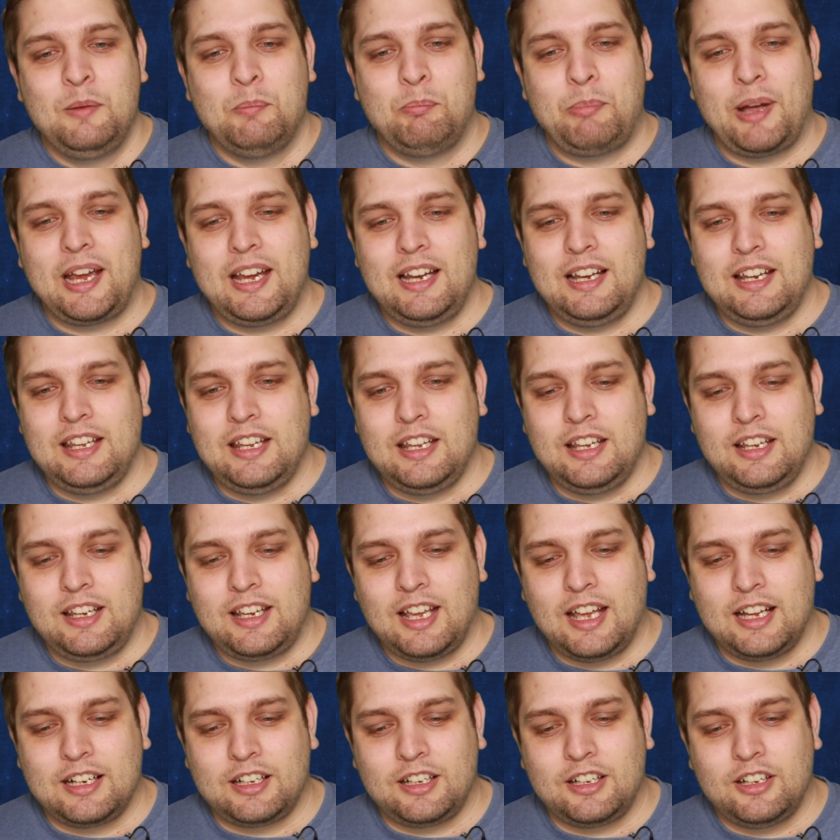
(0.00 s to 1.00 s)
Bayley
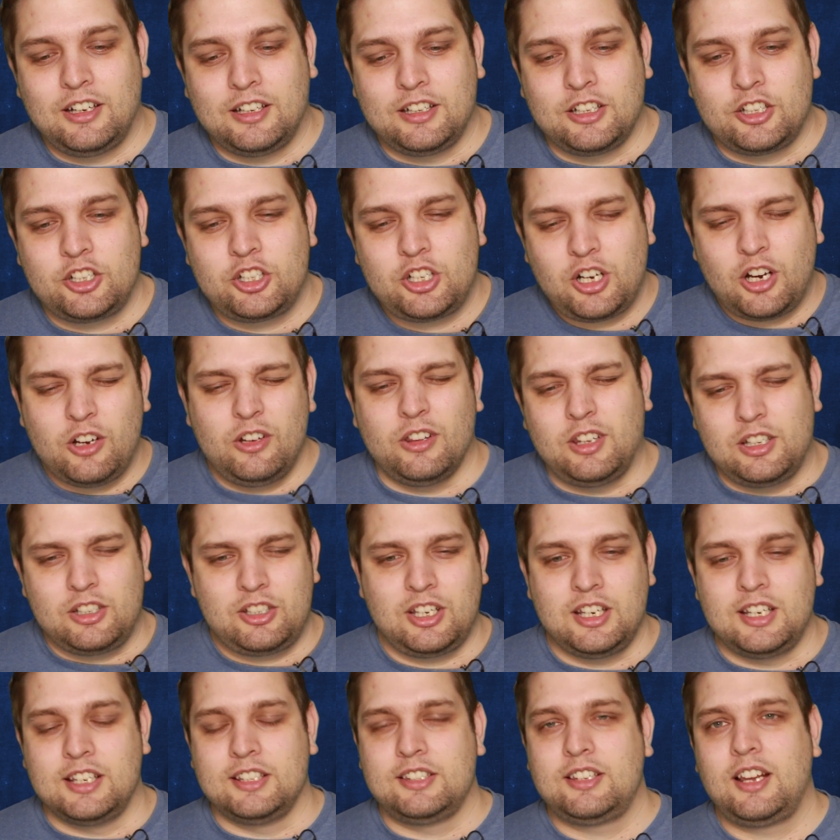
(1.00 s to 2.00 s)
can kind of show that
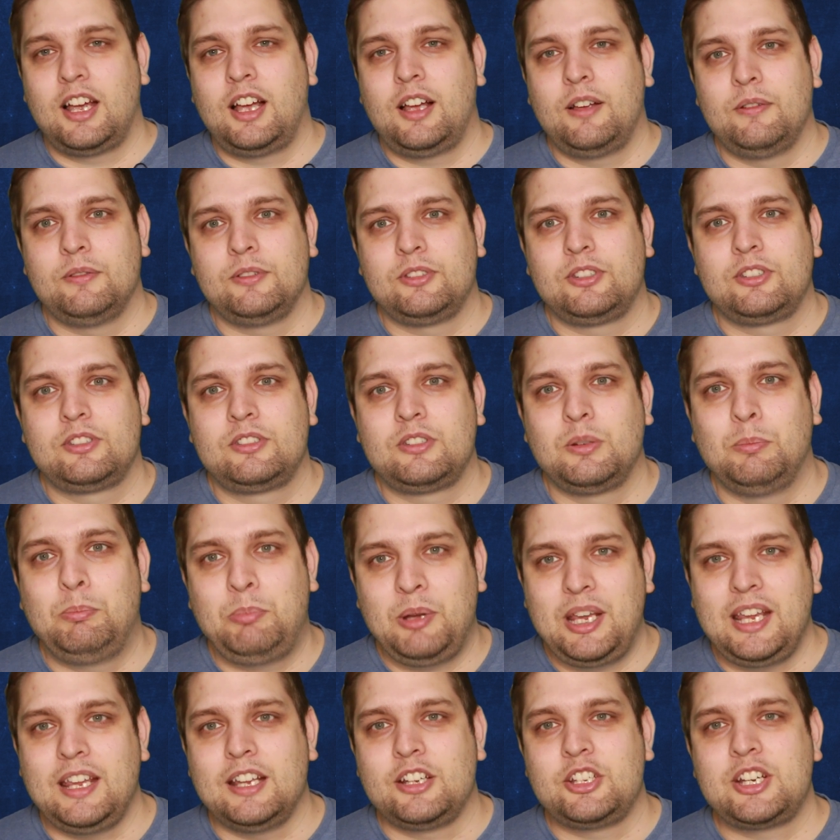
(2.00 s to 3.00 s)
she deserves to
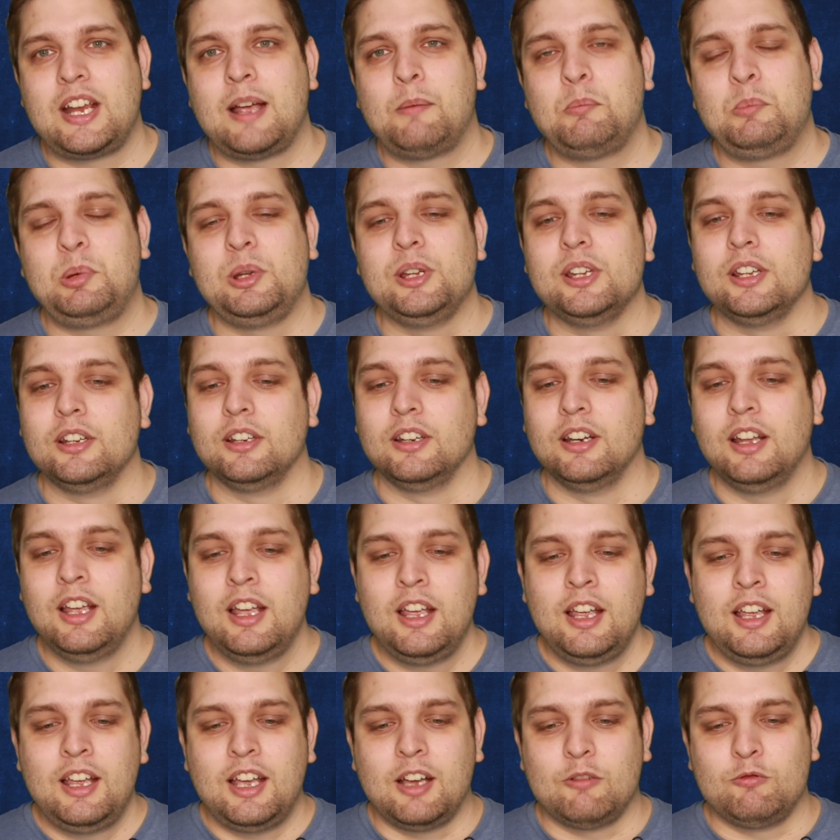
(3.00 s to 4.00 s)
be a champion
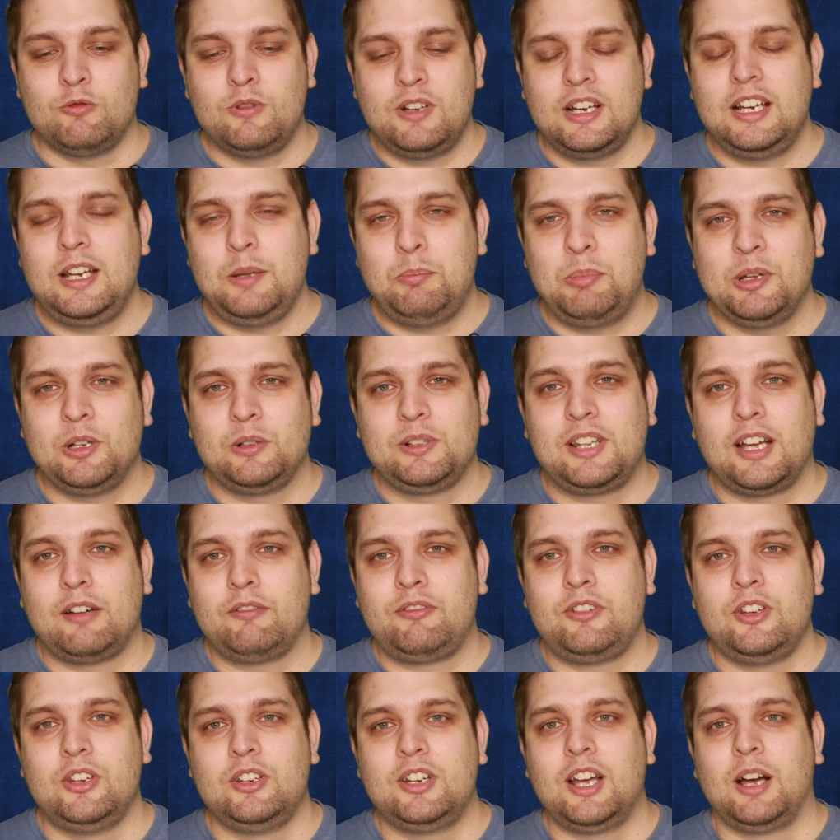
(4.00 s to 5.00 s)
and really build that
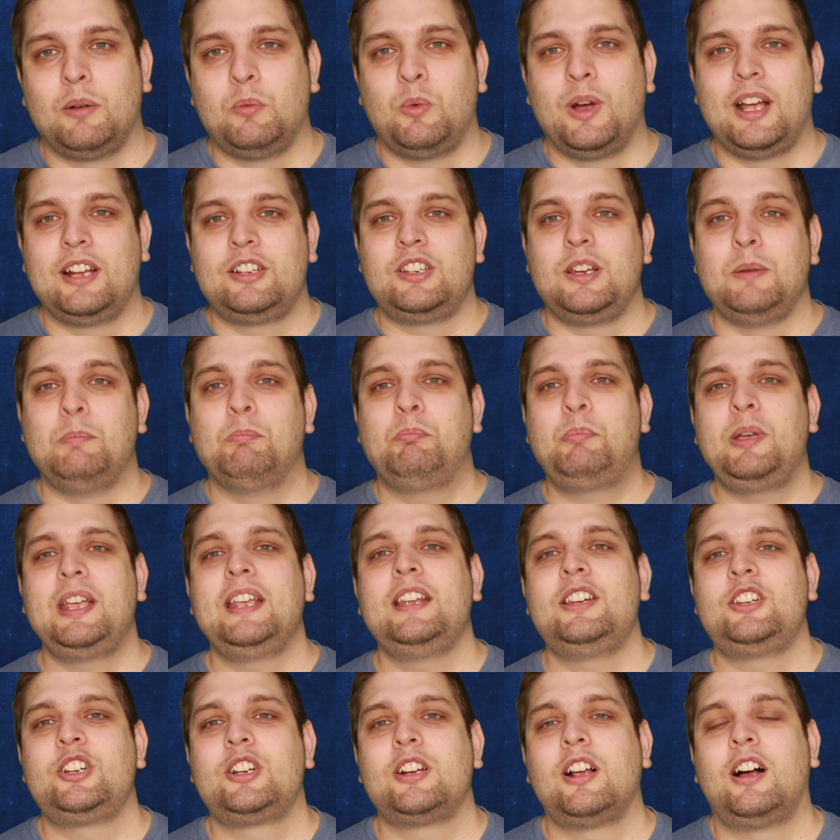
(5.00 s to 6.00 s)
feud up where she
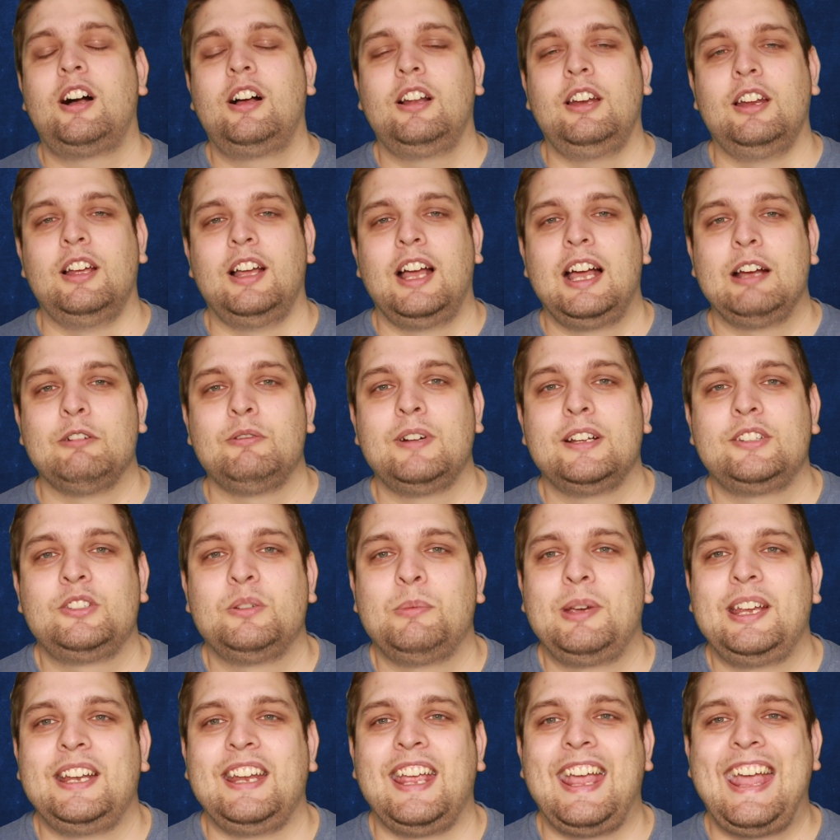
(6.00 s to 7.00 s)
beats Charlotte at
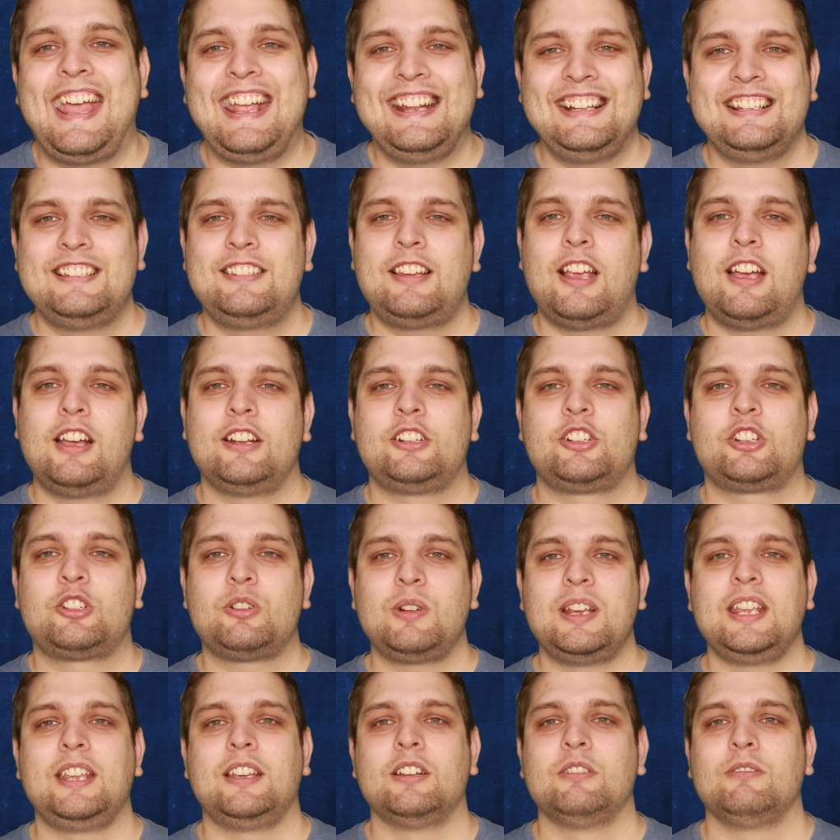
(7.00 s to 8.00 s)
WrestleMania, ends her
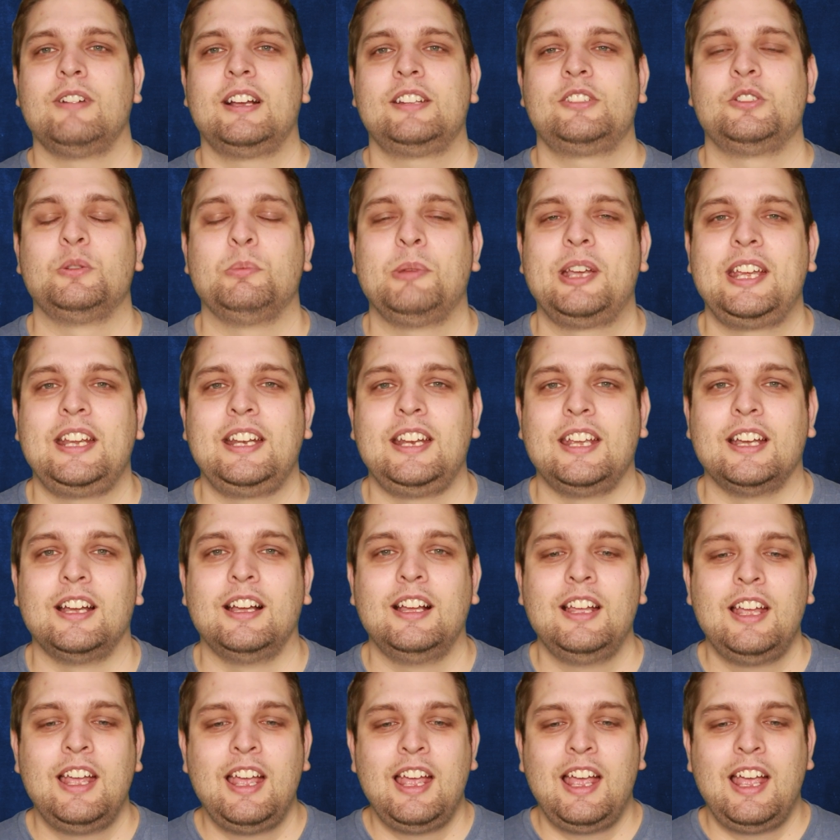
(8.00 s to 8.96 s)
streak at WrestleMania,